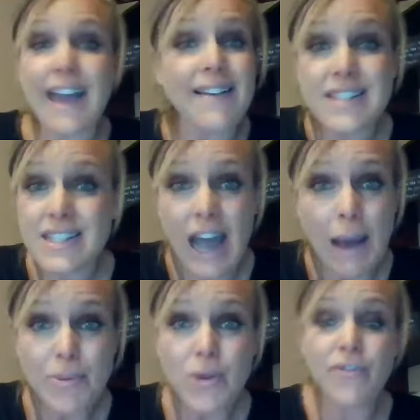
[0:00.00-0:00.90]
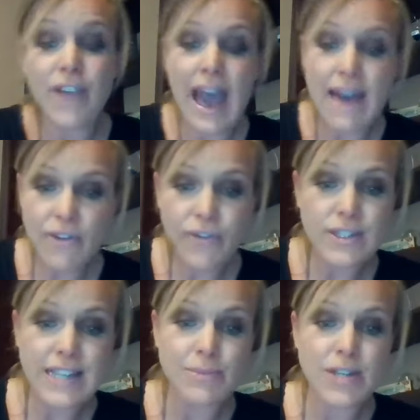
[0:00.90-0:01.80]
let that stop you if you have a
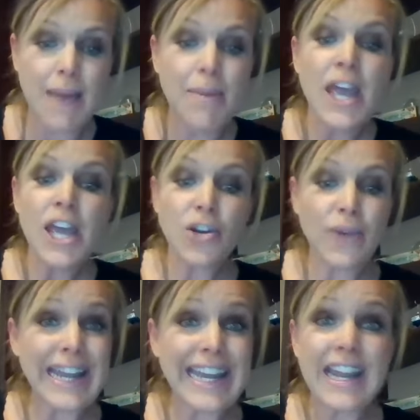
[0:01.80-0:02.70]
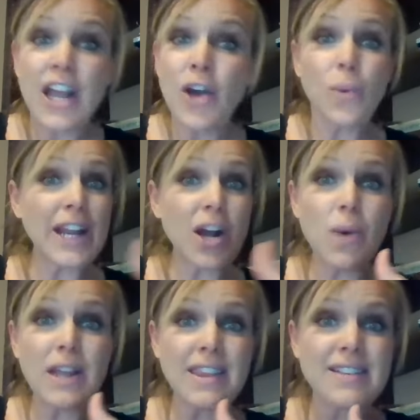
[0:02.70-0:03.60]
full-time job. Granted, we
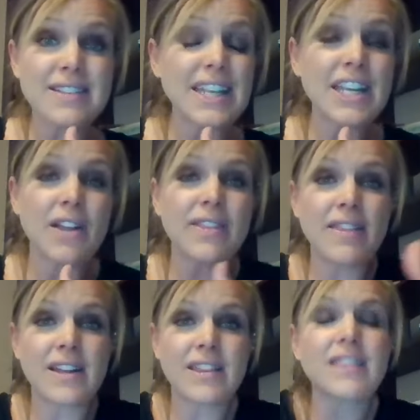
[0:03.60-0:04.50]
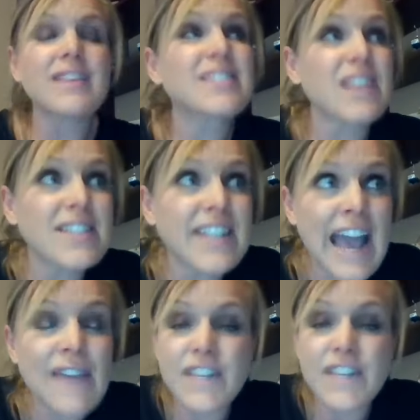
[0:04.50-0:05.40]
don't want this, this
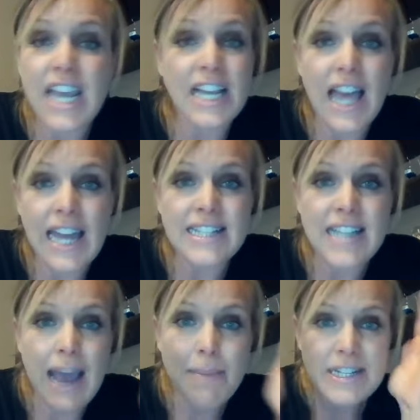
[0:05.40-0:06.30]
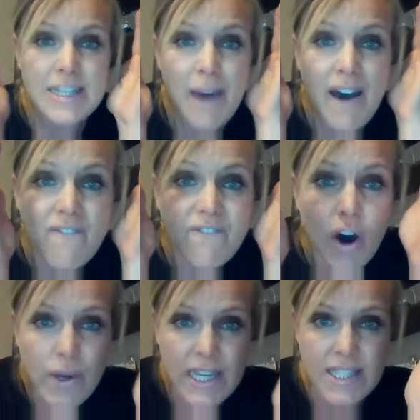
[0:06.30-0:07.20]
doesn't have to take a lot of time, but it's about
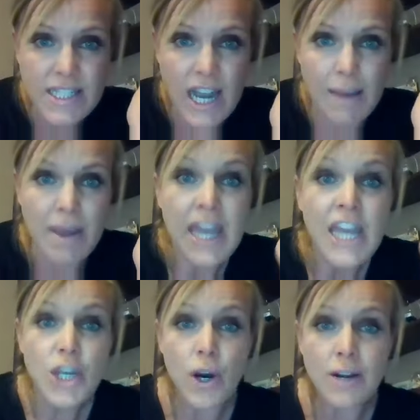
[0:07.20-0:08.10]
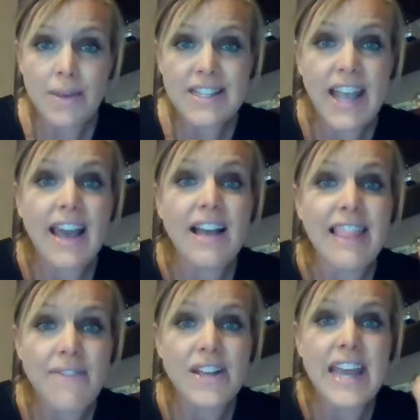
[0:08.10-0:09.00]
focused time. You heard me say
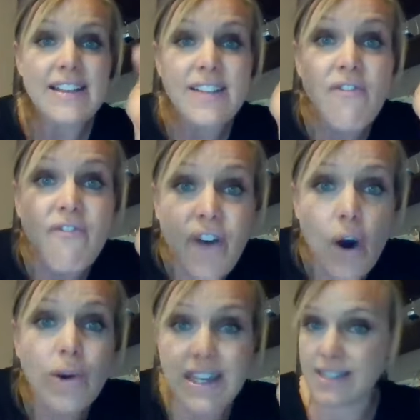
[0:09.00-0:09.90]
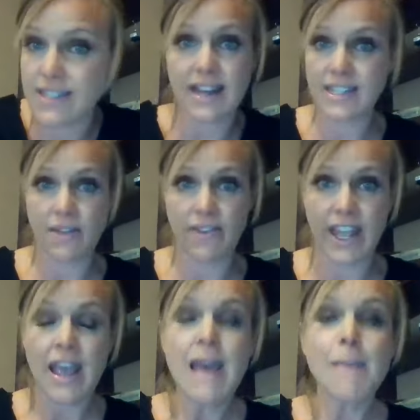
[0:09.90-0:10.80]
11 days of focused
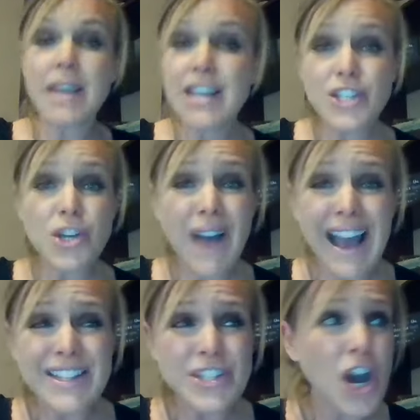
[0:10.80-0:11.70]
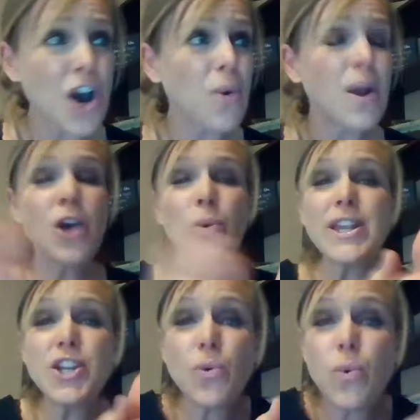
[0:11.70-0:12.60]
activity, because you guys know
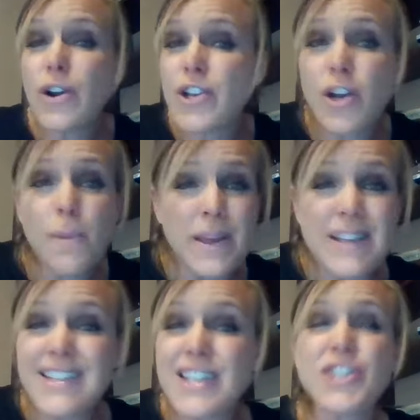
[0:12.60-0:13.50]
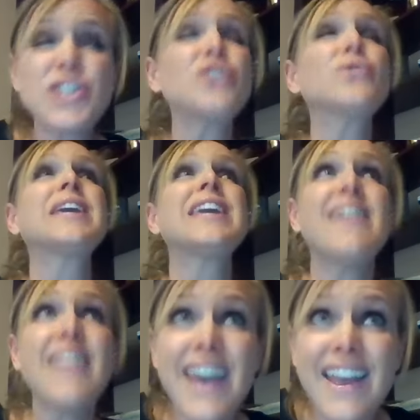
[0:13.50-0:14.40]
when you work your business, you
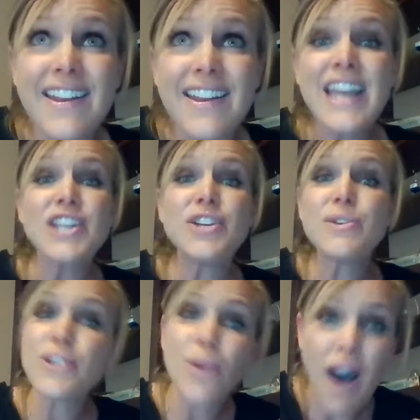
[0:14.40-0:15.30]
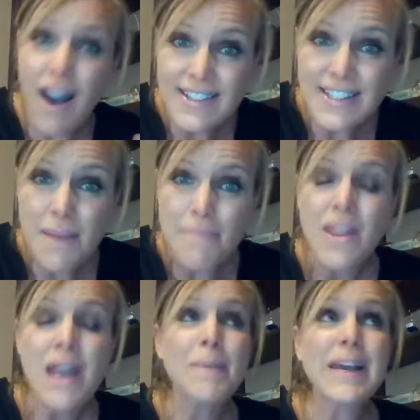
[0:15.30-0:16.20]
kill it. You do
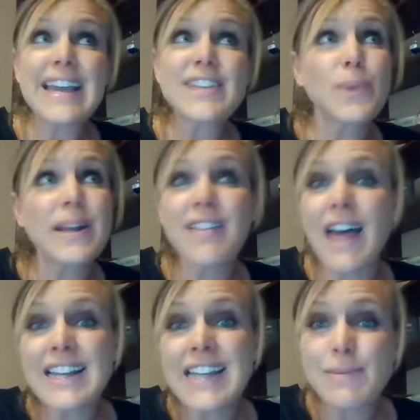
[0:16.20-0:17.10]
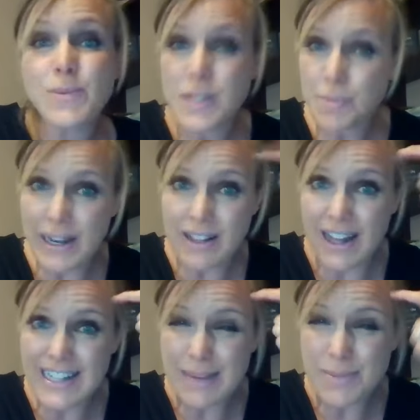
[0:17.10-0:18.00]
awesome. But guess what? A lot of times we spend a
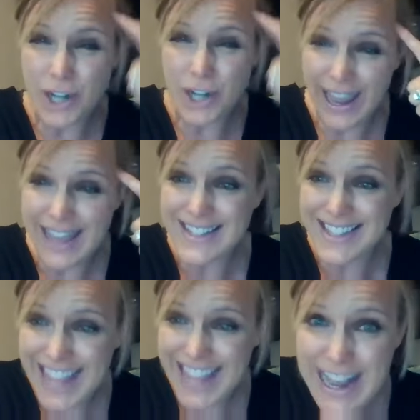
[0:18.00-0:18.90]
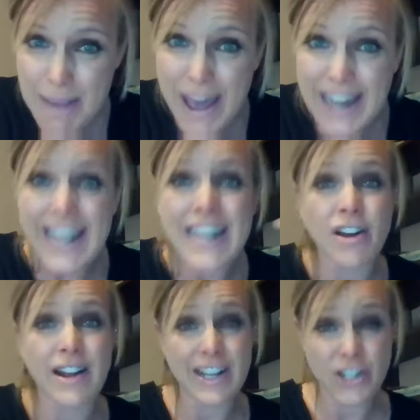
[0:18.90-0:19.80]
lot of times in our heads thinking about it and
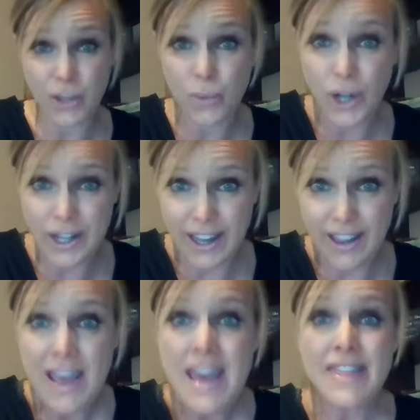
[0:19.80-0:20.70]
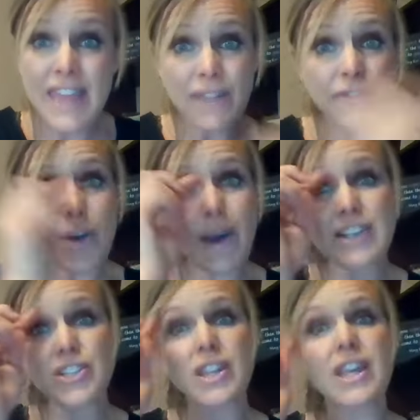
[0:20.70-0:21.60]
not actually working. That if you
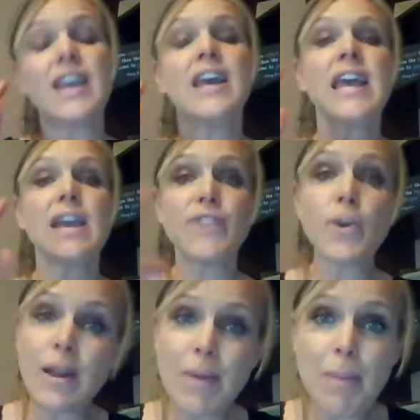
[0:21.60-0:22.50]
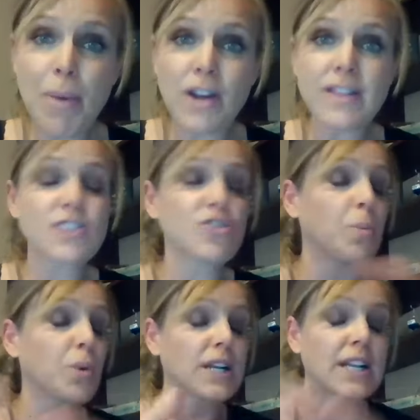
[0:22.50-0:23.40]
want to be a part of this
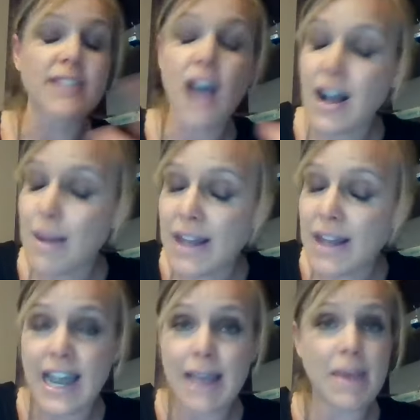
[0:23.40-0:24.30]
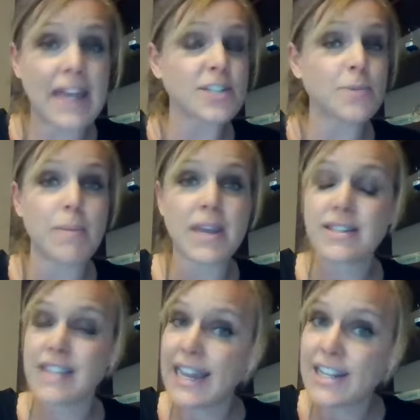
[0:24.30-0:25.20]
group, we're going to talk about time management,
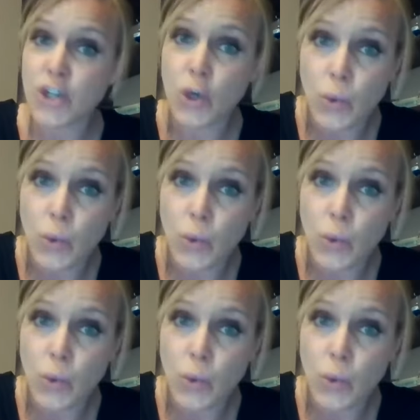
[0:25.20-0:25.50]
because that is